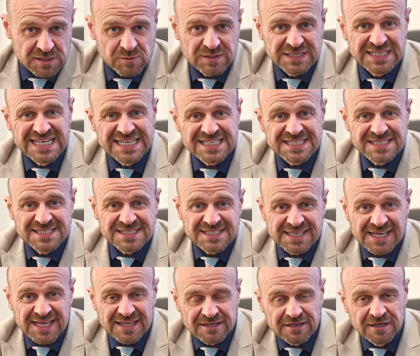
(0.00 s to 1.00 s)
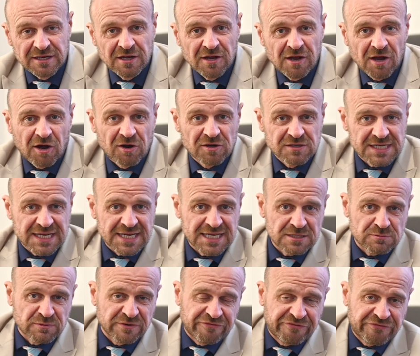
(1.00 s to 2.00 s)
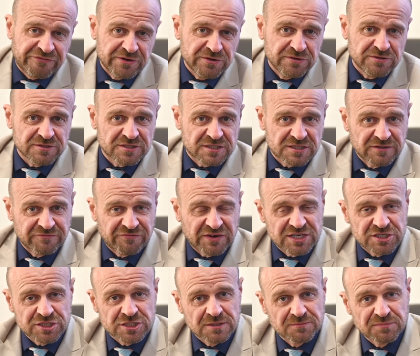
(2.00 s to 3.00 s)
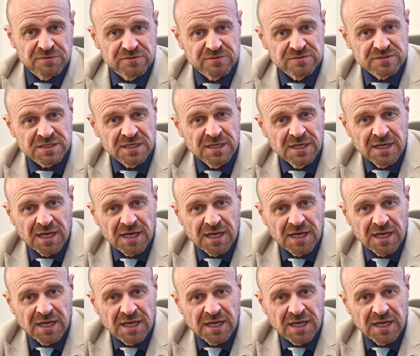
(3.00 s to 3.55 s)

We're knitting together ideas with fruits and vegetables,